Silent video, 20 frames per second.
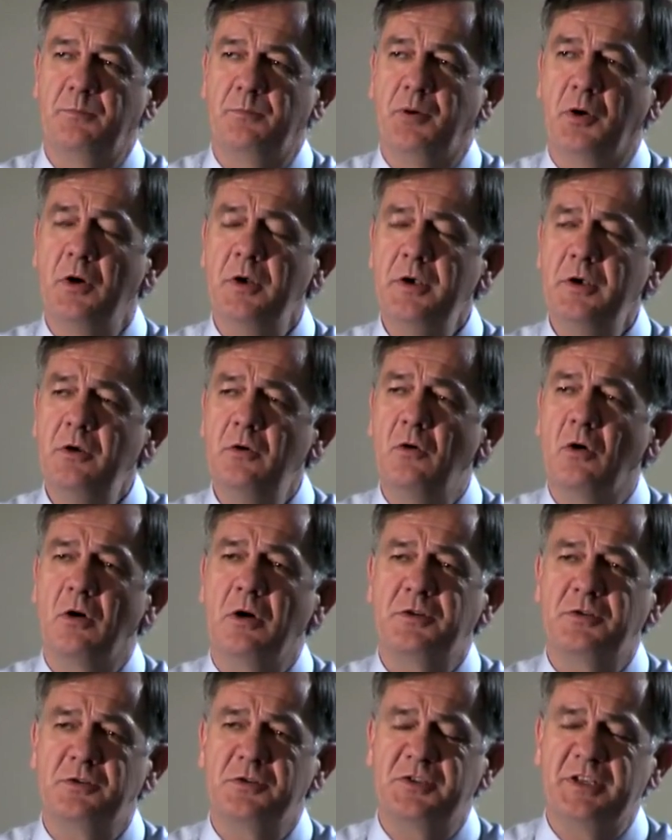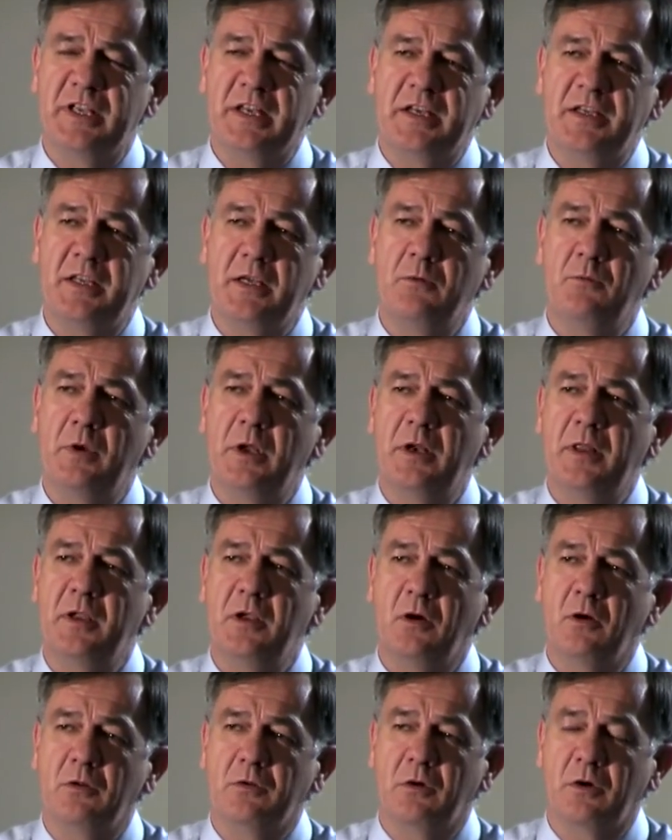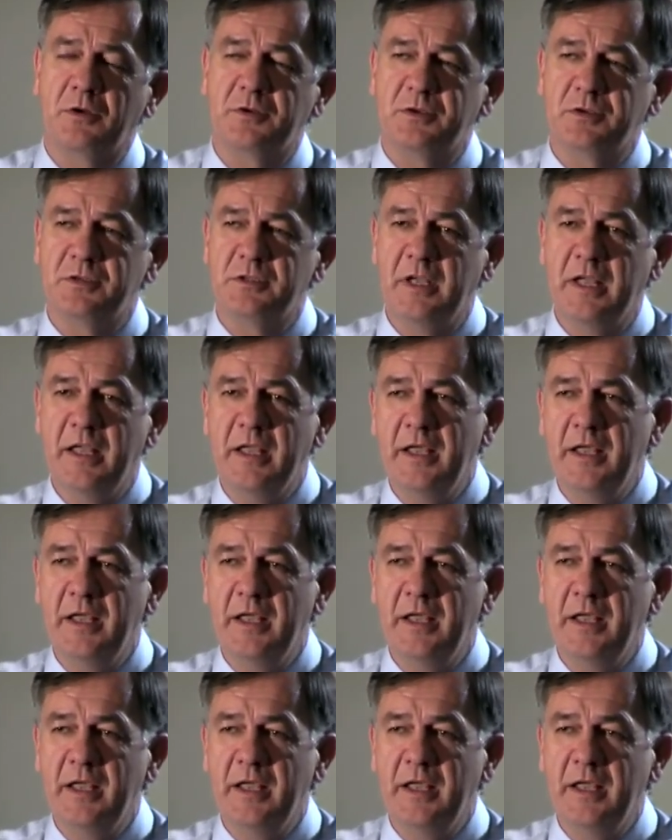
put new orchards in, get rid of the old orchards,